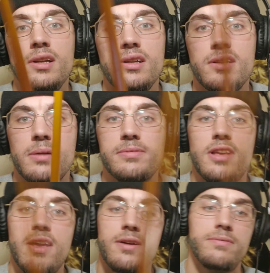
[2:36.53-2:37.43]
You know what I'm
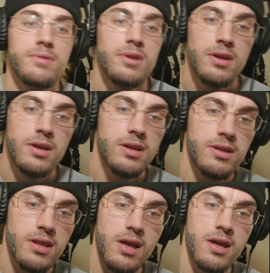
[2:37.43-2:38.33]
saying? And
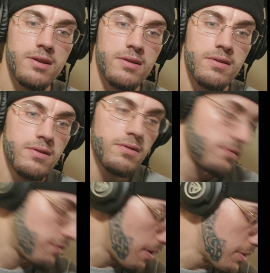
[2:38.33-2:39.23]
then
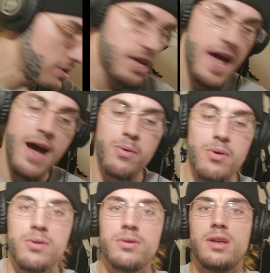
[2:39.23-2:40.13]
from your
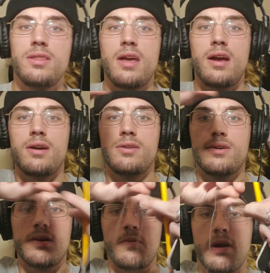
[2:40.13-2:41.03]
towel in there, you're
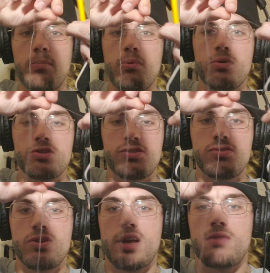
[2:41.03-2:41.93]
going to want to pull a
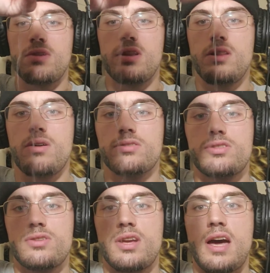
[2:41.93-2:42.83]
string, really long
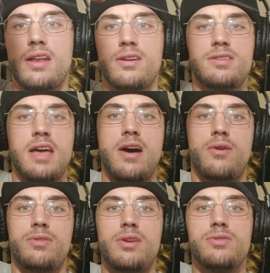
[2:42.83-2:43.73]
string out of your
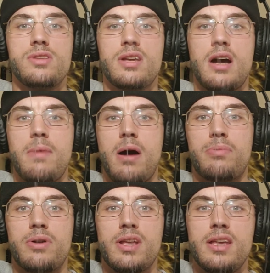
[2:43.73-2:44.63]
towel. They usually come out
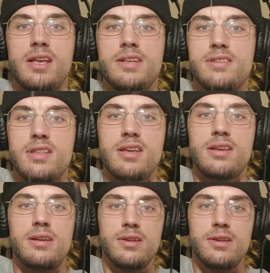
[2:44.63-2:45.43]
pretty easily.